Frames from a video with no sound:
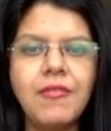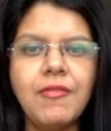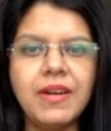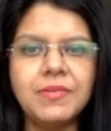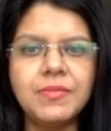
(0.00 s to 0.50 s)

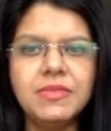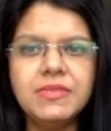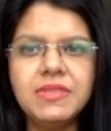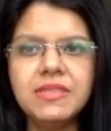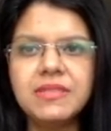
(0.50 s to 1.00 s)

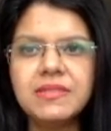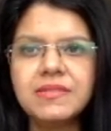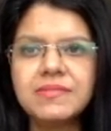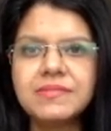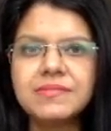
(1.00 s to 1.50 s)
whiteboard.
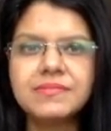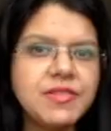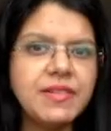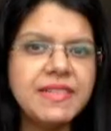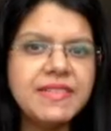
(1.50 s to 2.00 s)

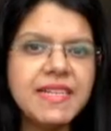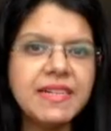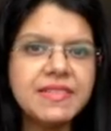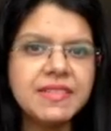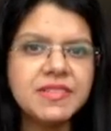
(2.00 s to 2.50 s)
So let us
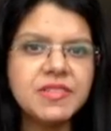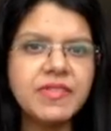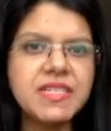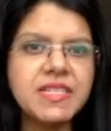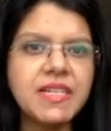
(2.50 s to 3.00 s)
answer this
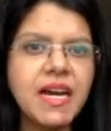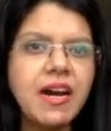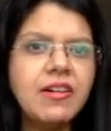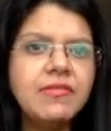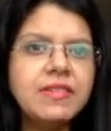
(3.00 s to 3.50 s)
question.
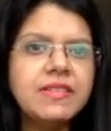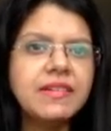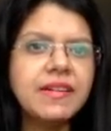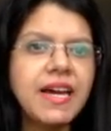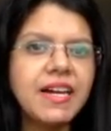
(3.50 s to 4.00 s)
How would the
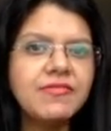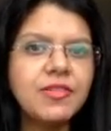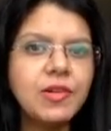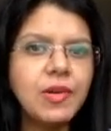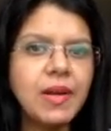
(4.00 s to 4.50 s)
graph
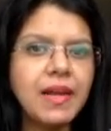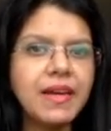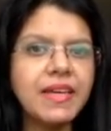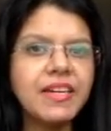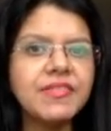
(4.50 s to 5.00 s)
look
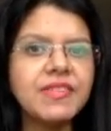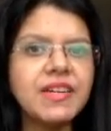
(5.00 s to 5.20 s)
like if the